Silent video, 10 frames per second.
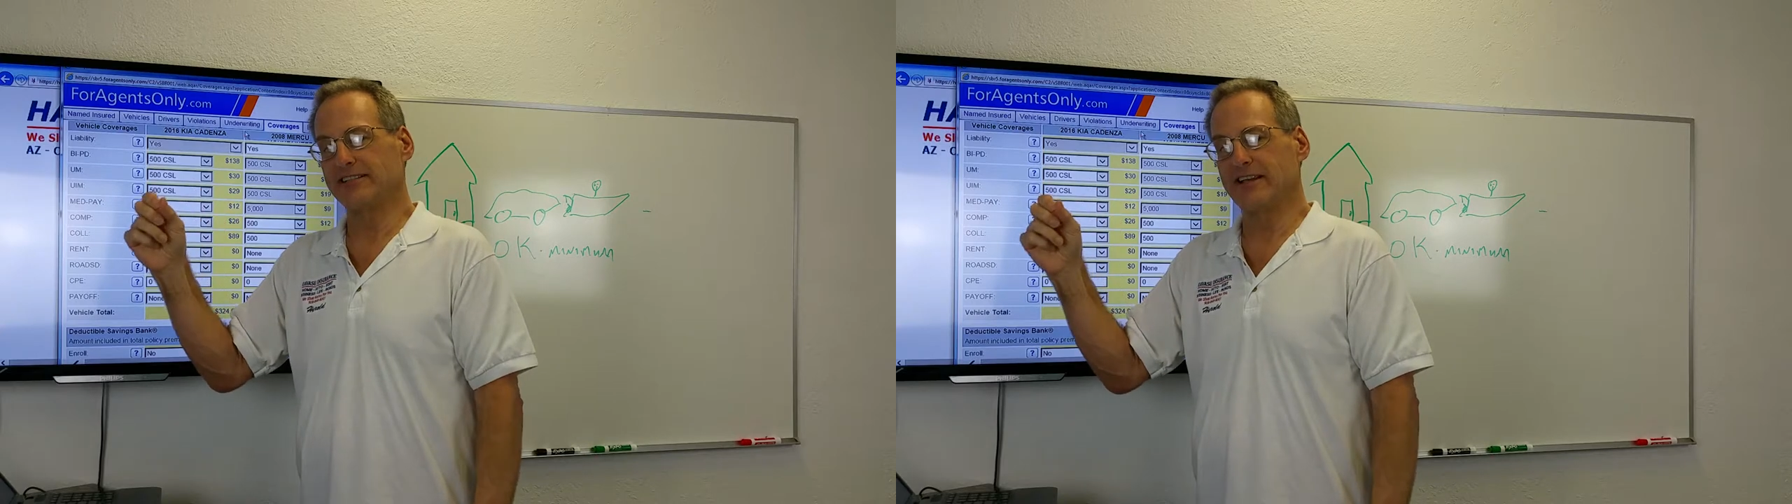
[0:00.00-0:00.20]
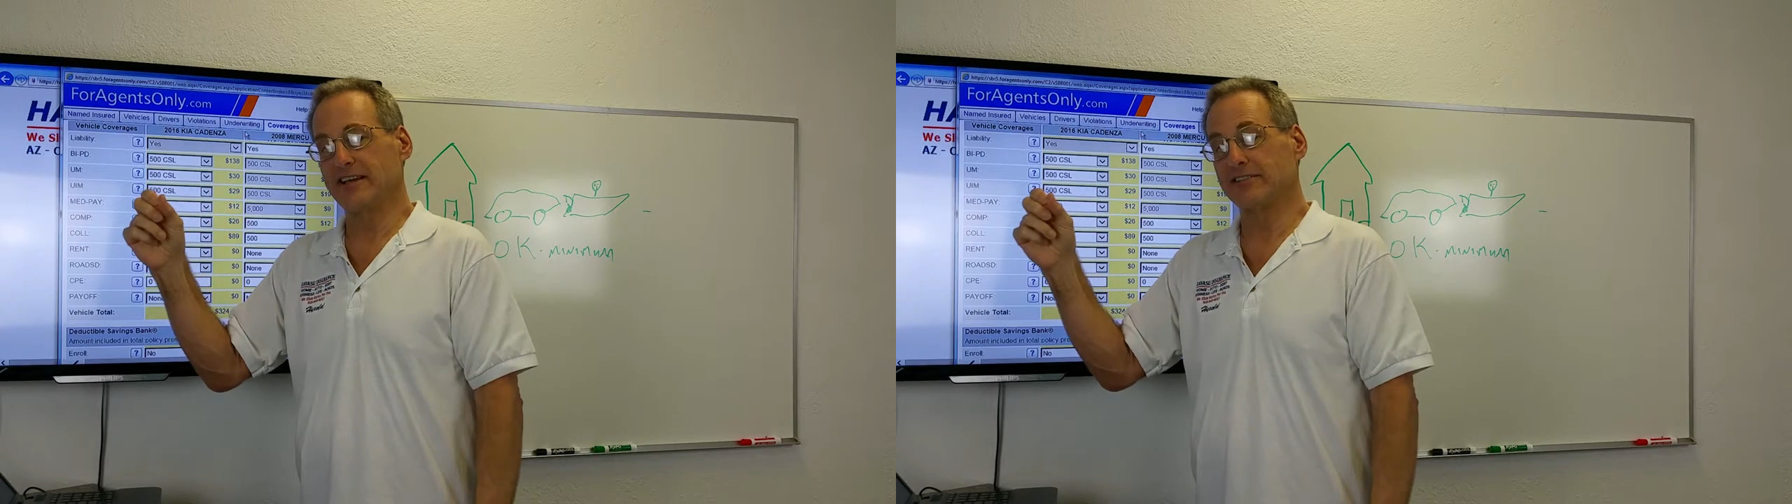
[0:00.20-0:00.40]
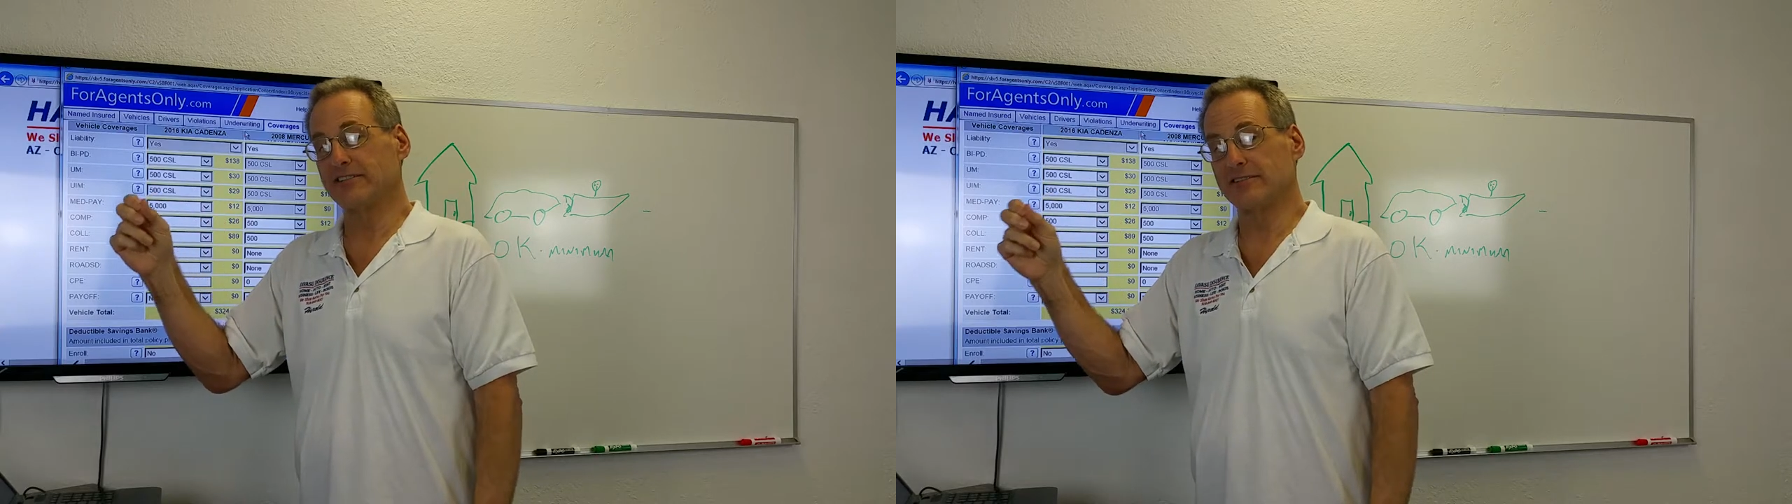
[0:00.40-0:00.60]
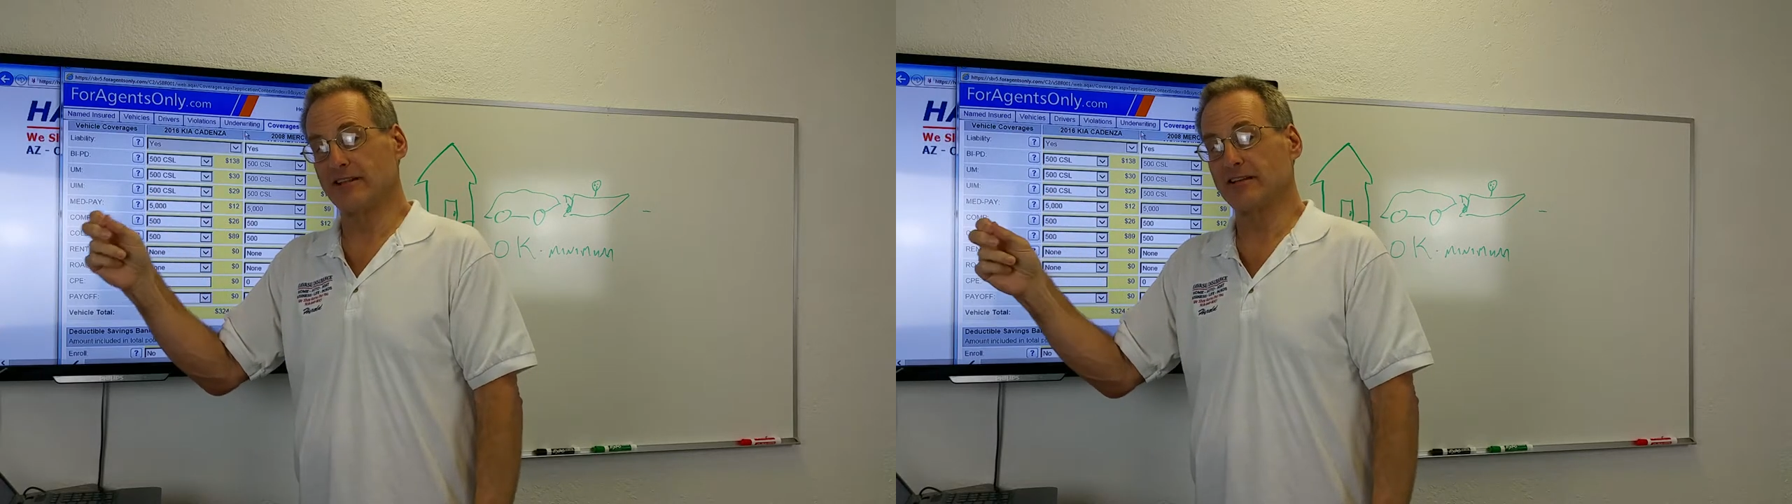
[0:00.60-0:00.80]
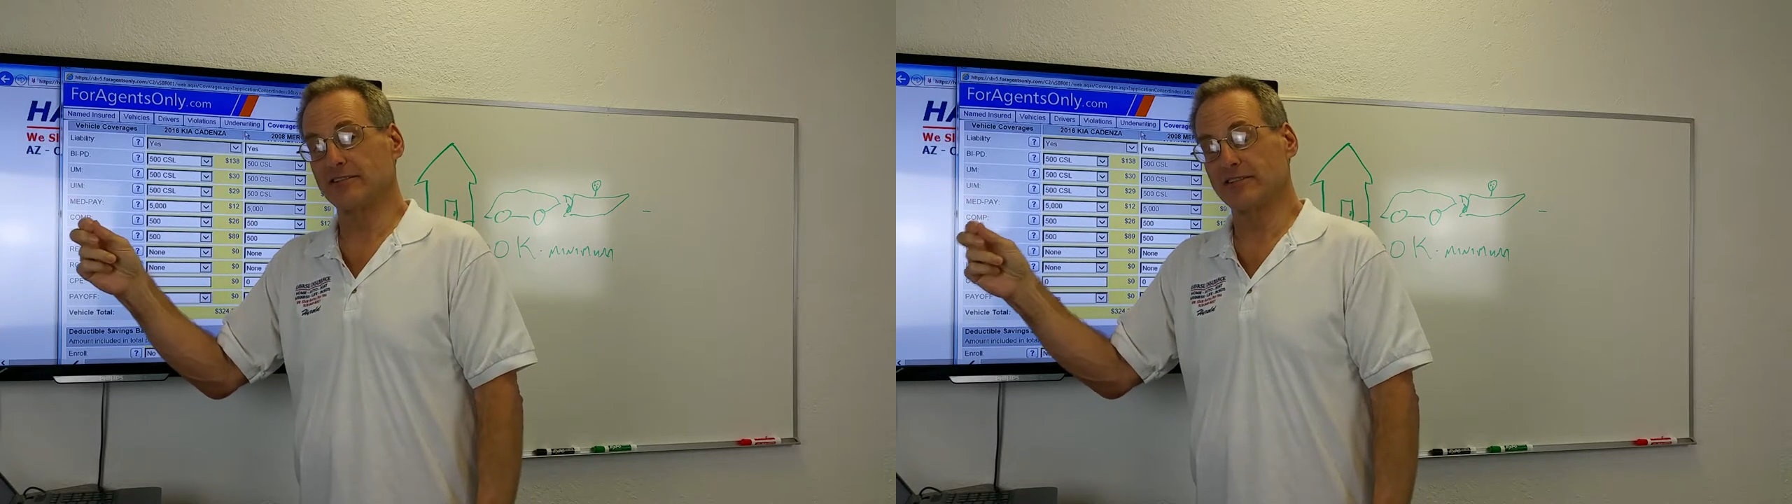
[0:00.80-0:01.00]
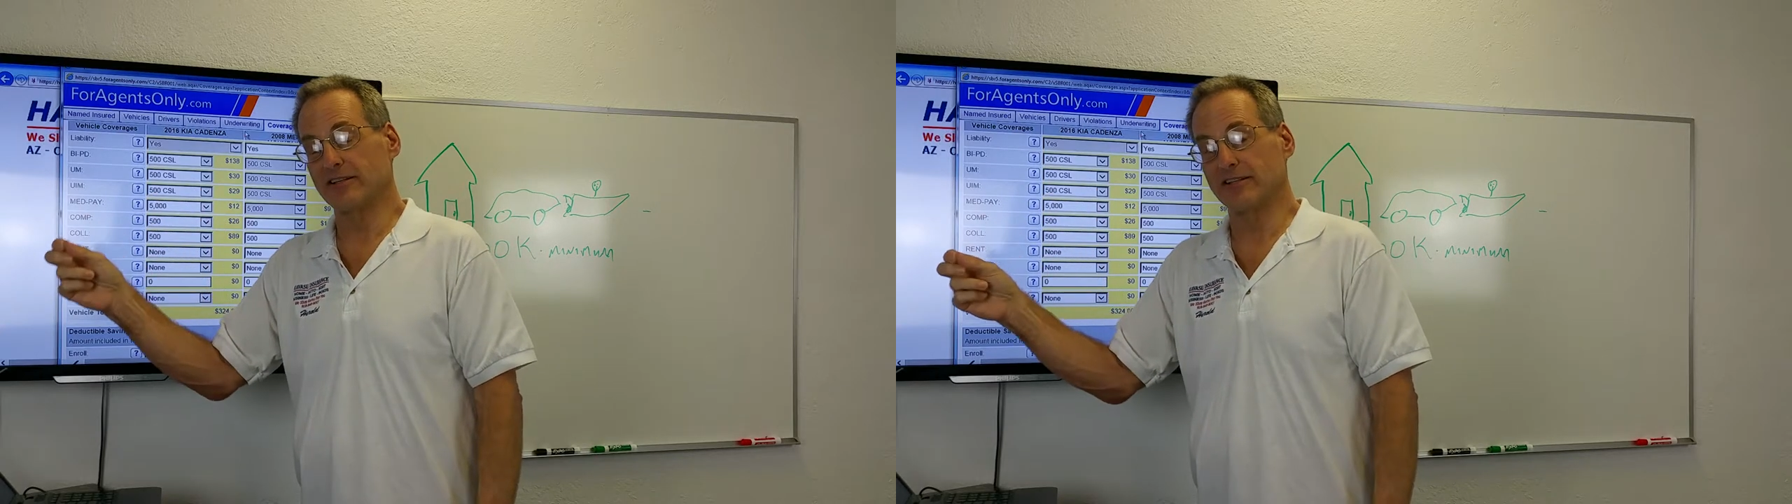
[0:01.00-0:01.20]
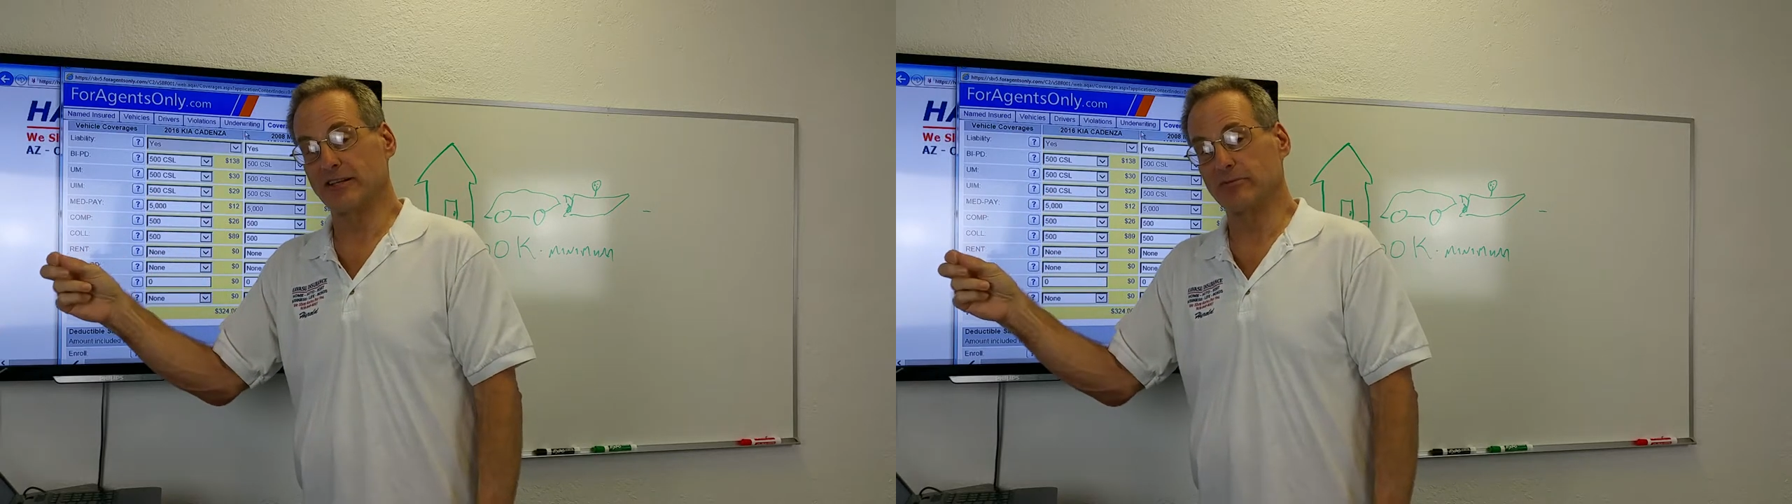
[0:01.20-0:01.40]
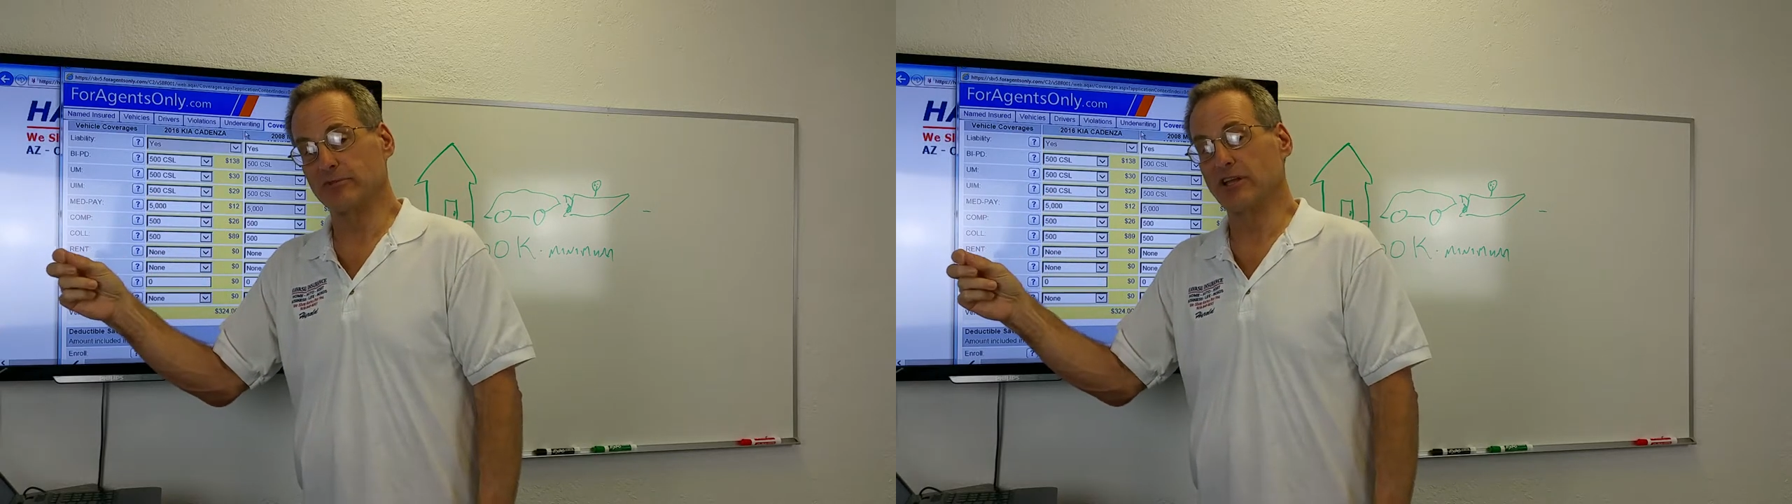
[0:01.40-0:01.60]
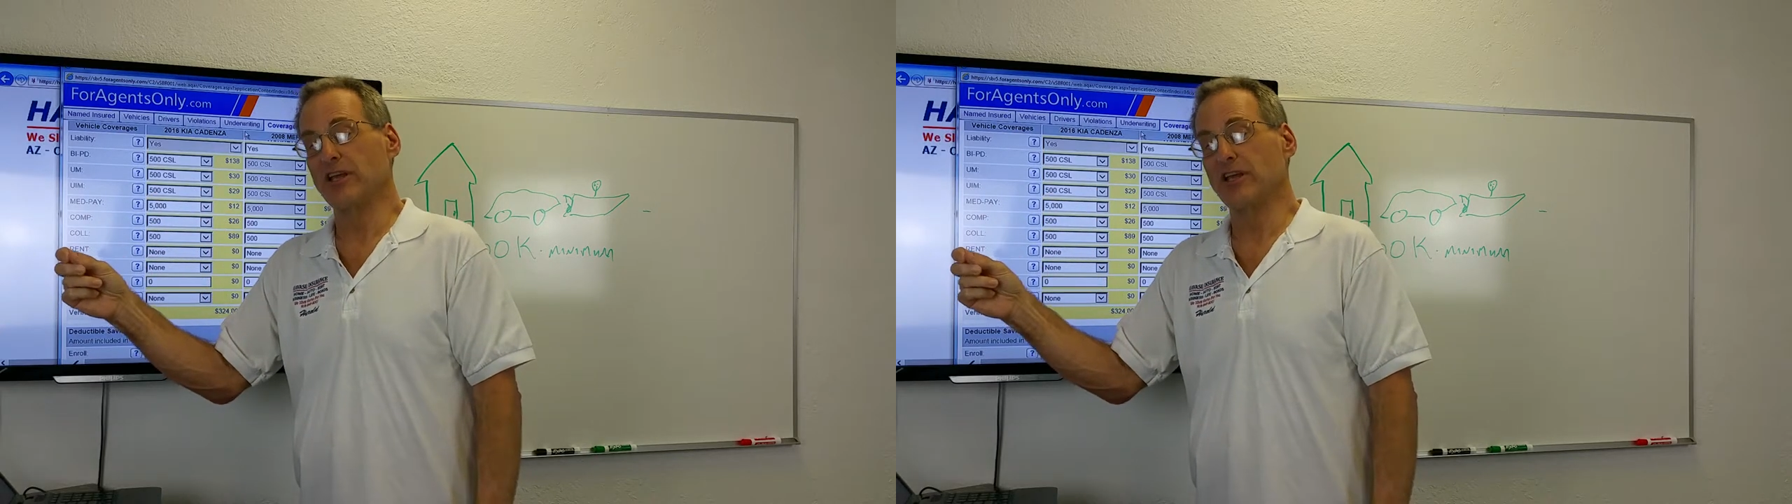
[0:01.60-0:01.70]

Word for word: accidents, losses, and claims.